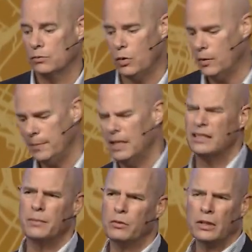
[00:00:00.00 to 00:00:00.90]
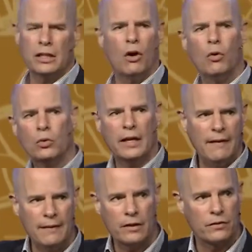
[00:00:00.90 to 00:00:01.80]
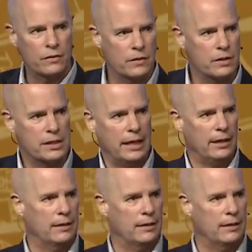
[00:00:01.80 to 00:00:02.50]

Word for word: What would it be like to be really old in this setting